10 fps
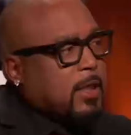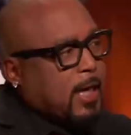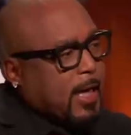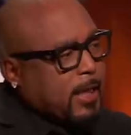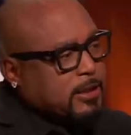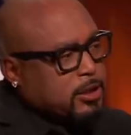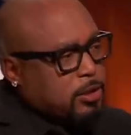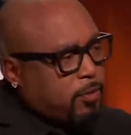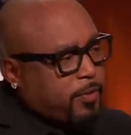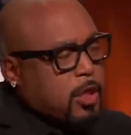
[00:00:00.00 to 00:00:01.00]
And I just
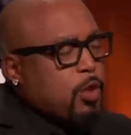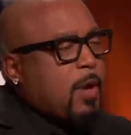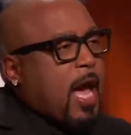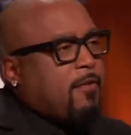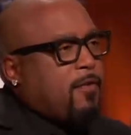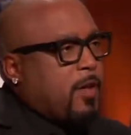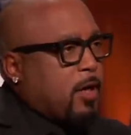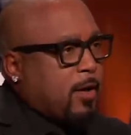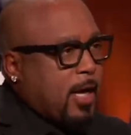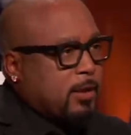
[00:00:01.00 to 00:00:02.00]
don't think you have it
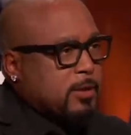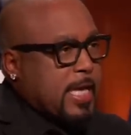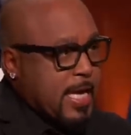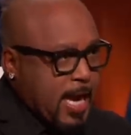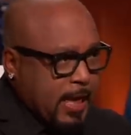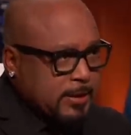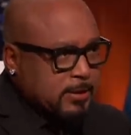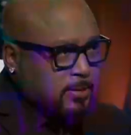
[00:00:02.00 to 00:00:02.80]
figured out yet,